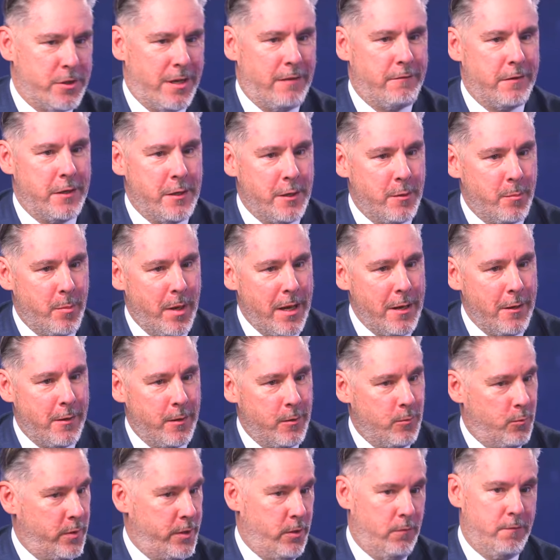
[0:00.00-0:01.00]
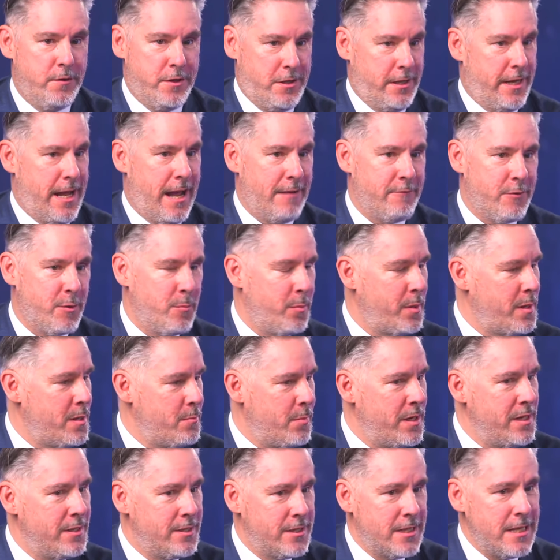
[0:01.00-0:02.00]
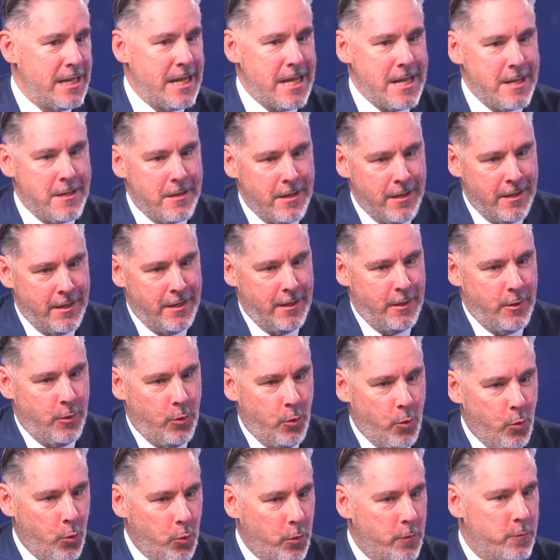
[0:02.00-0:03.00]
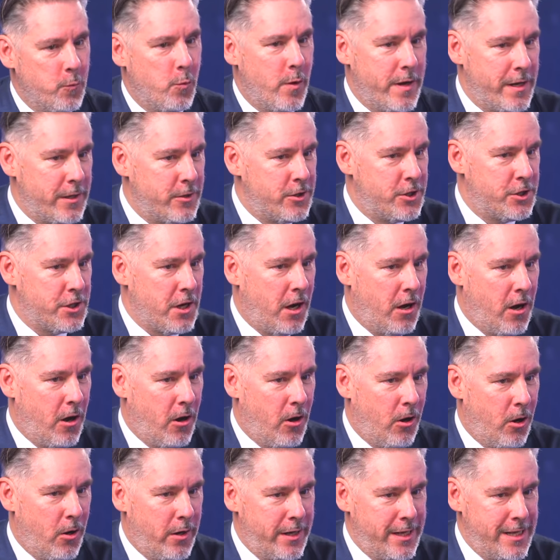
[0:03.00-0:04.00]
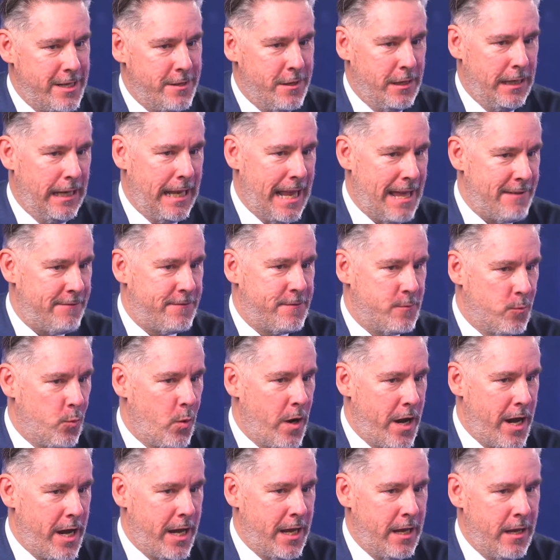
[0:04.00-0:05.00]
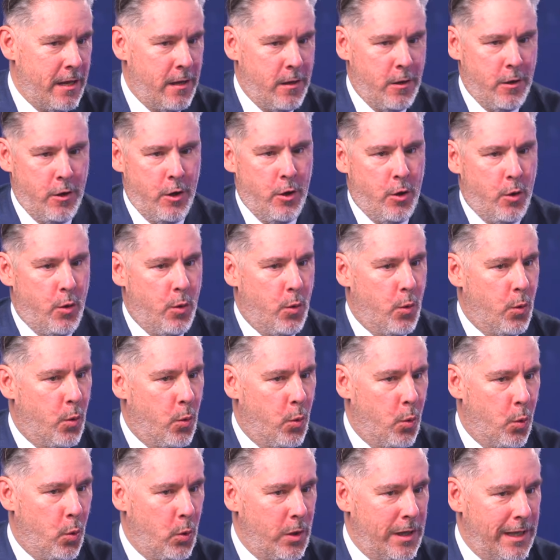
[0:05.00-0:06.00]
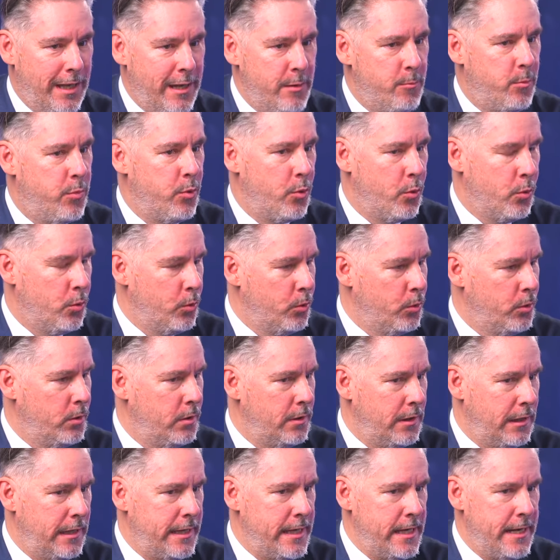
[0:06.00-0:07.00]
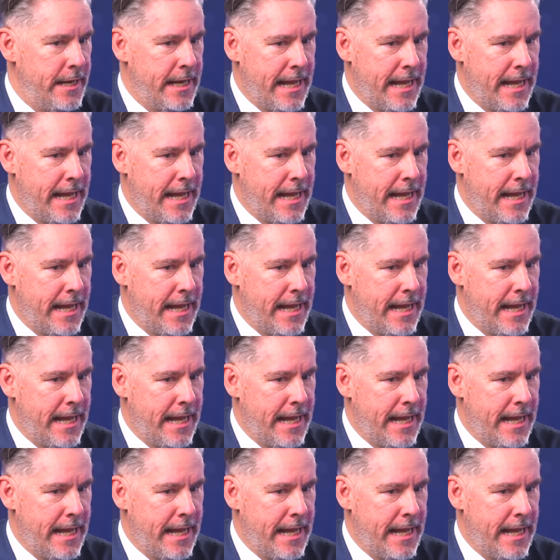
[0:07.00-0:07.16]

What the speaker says: have the Independent, we obviously have the BBC, all of which are either left-wing or liberal leading